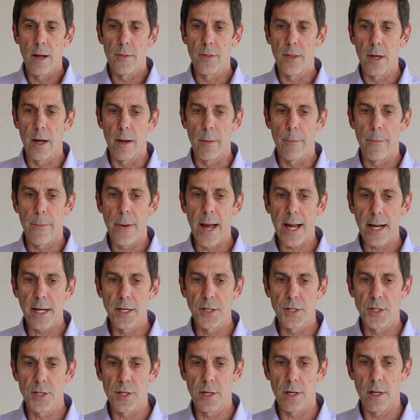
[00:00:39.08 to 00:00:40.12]
the
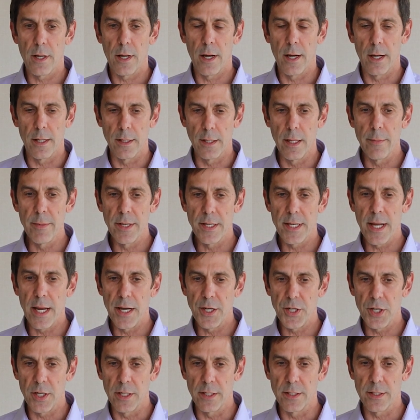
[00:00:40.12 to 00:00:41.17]
package
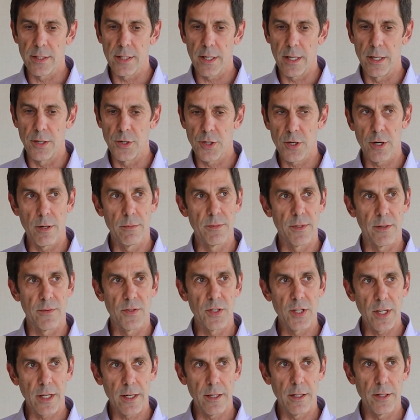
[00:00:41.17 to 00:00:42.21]
limitations in terms of
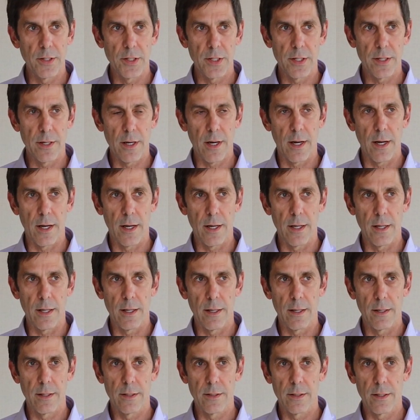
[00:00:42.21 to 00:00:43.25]
signal
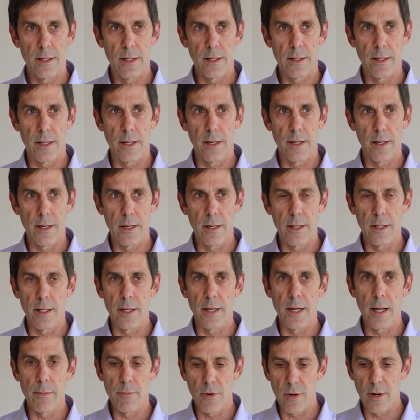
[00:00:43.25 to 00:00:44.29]
and the
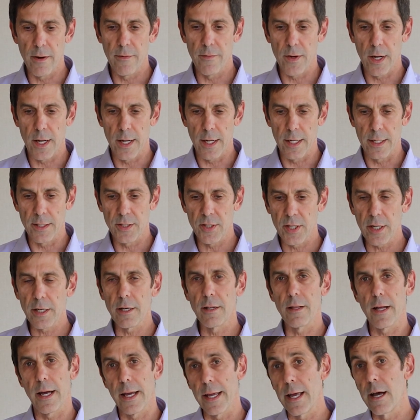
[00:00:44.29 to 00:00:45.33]
number of
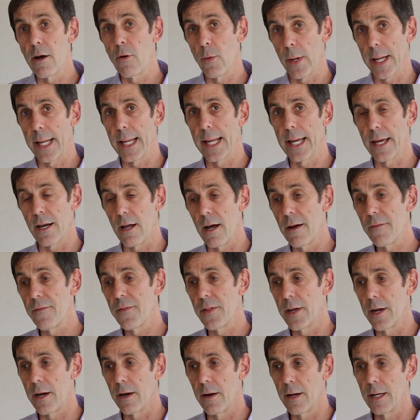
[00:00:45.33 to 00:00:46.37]
signal I/O we can get off
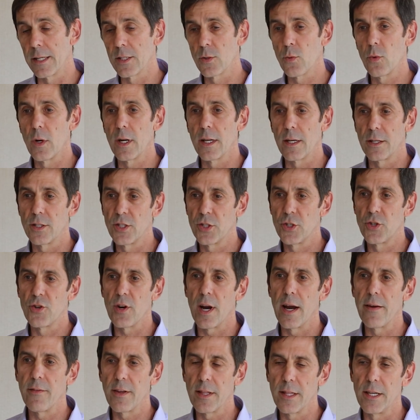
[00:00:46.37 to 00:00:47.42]
there is what's
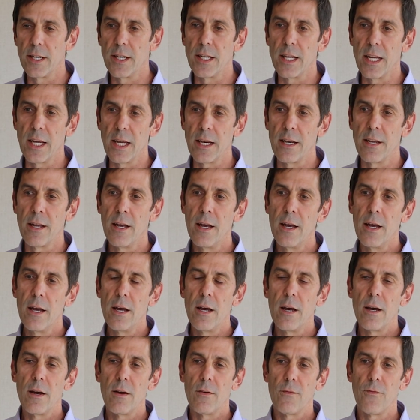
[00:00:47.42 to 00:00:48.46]
driving the need
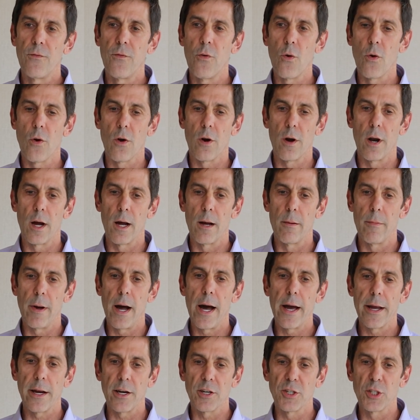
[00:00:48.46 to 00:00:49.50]
for
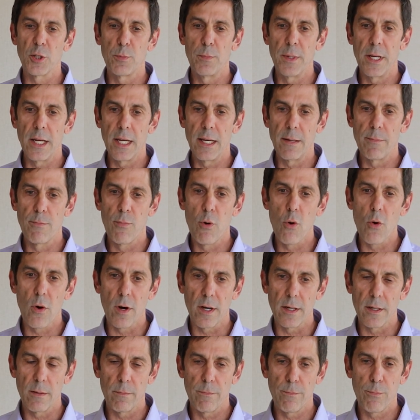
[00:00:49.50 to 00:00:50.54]
higher speed
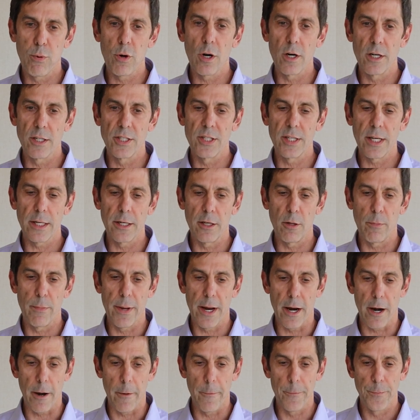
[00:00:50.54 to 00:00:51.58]
per signal
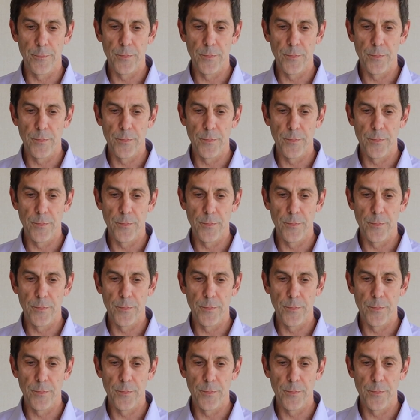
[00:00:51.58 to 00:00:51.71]
pair.